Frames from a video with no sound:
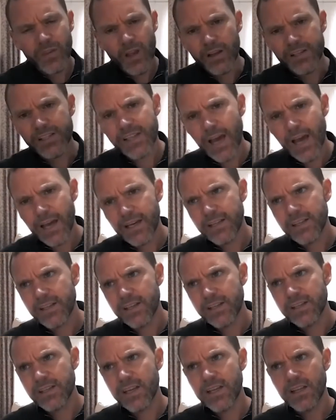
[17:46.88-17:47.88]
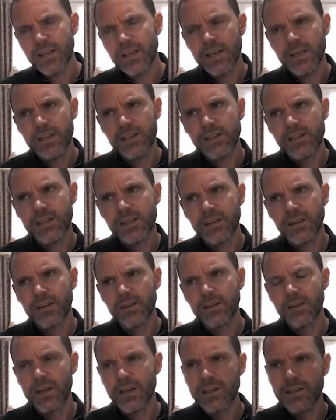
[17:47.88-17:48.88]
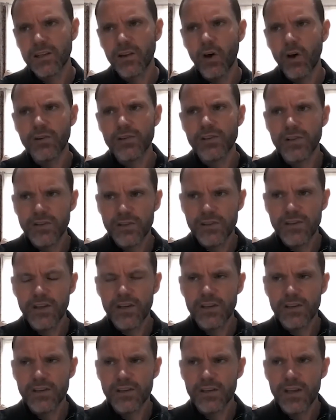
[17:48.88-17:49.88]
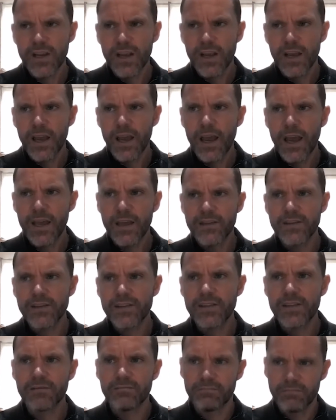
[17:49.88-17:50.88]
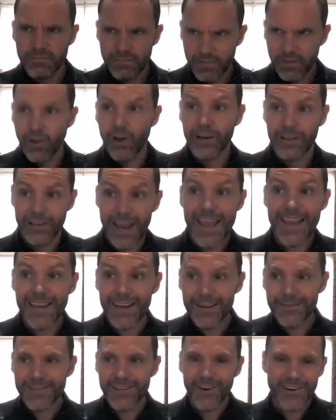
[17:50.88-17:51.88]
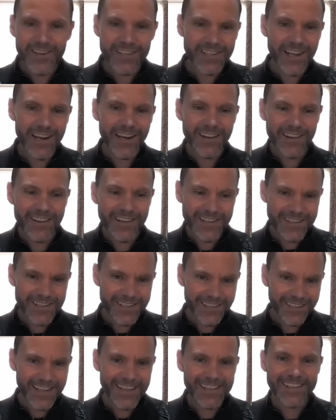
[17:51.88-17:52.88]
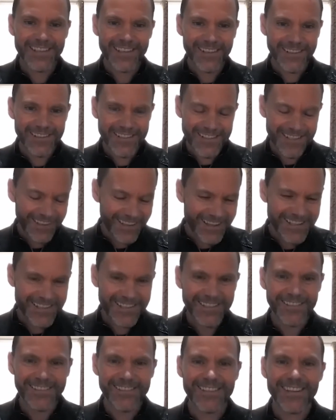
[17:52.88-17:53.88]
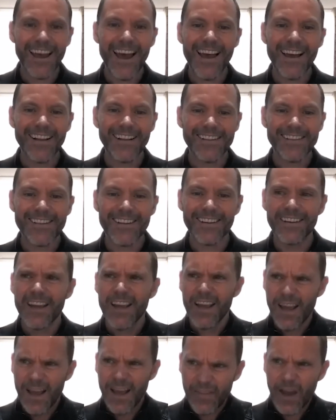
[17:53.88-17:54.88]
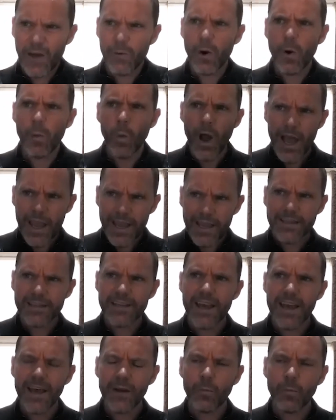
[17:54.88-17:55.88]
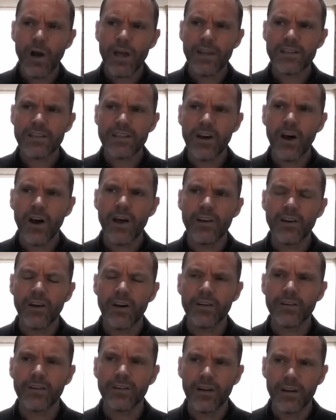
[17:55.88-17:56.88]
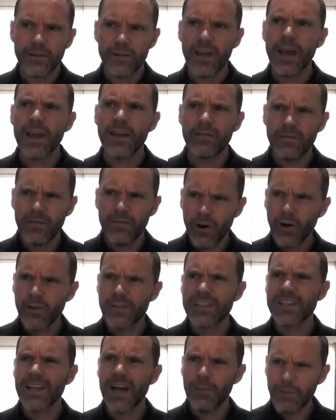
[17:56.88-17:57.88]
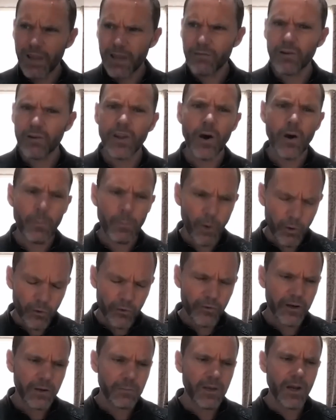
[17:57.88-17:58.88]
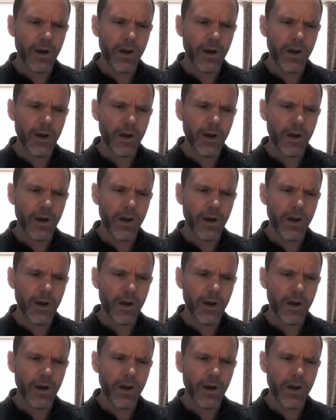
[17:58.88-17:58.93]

I started to see these losses as like negatives on a set of these celestial scales, and they were weighing down one side, and they on some level they were bothering me.